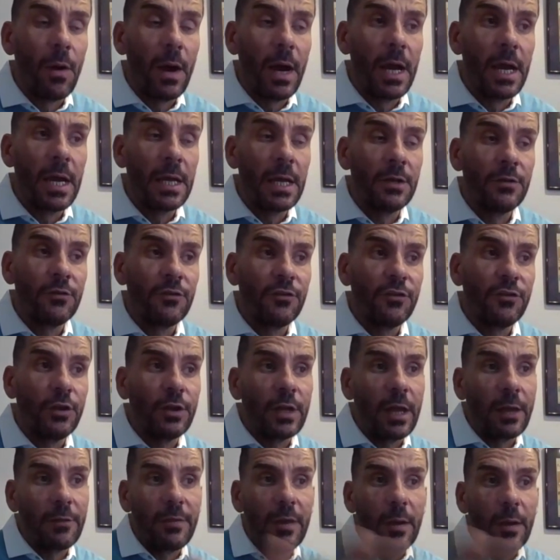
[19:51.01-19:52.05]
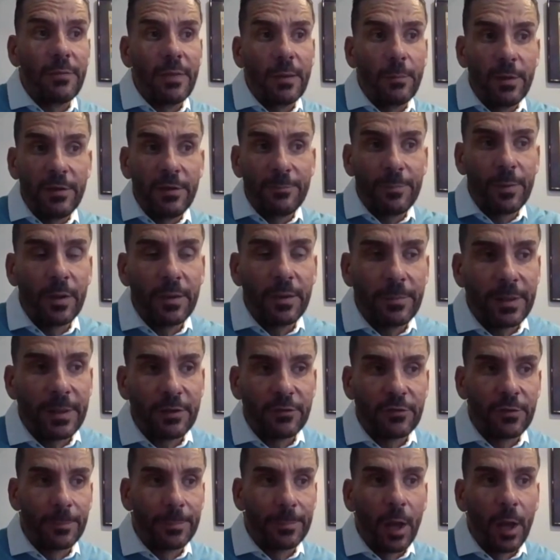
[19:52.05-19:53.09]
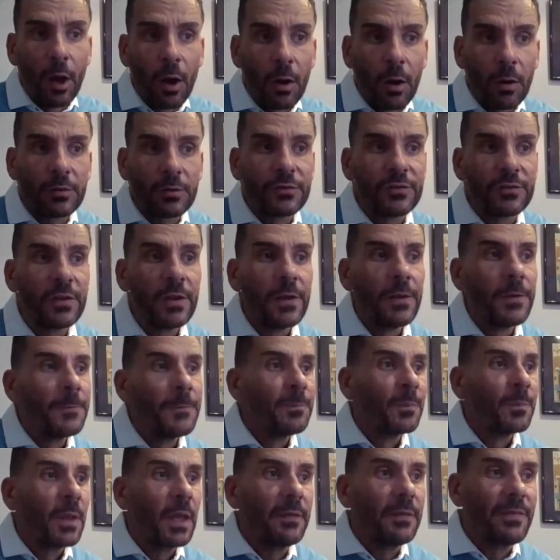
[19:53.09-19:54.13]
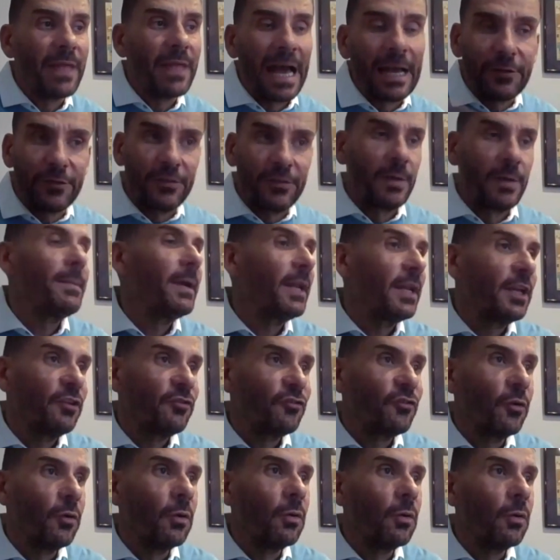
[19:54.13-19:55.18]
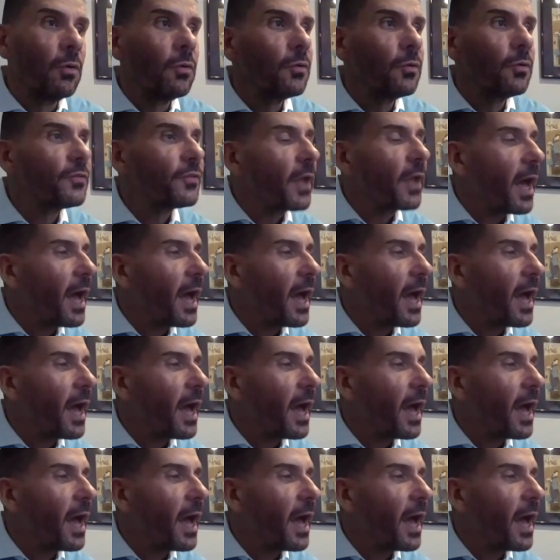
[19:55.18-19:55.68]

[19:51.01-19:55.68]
and you know that we've put them into blocks. That sunbed is yours.